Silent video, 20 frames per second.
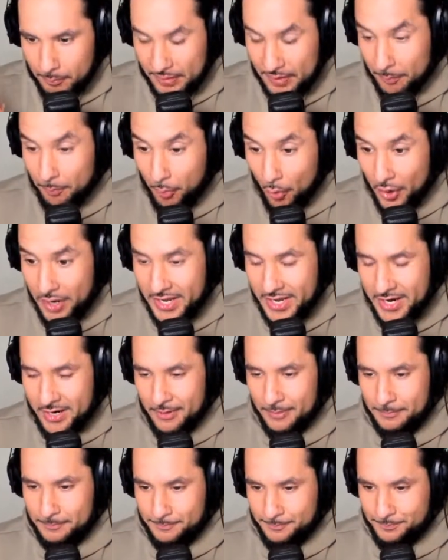the point
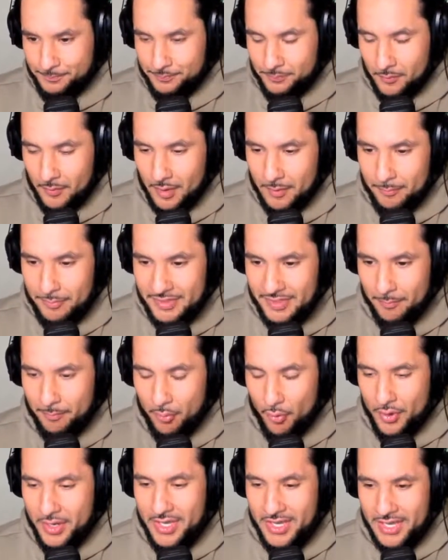here but the
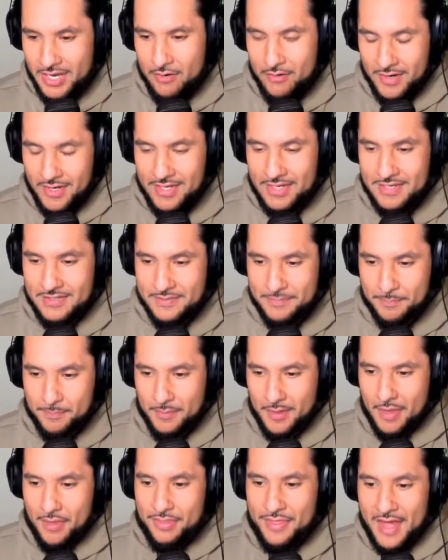point here is
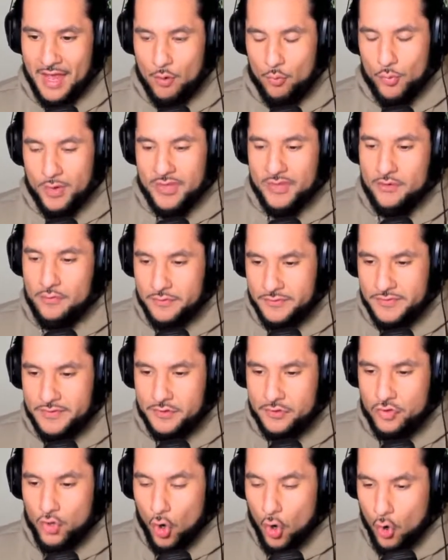that when you
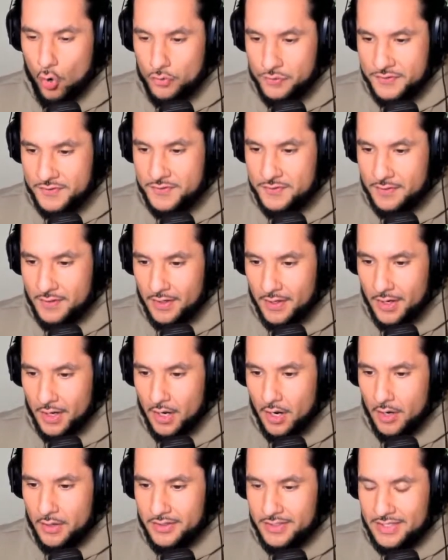don't
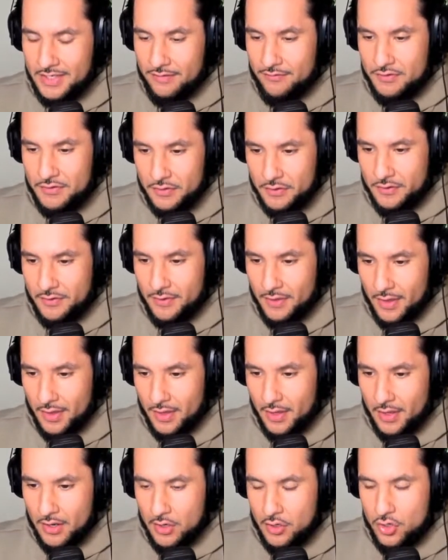give your
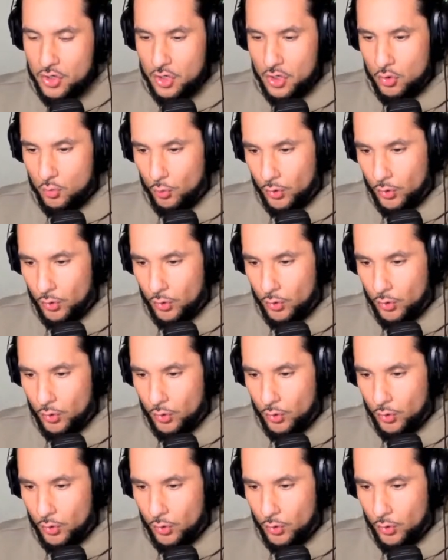your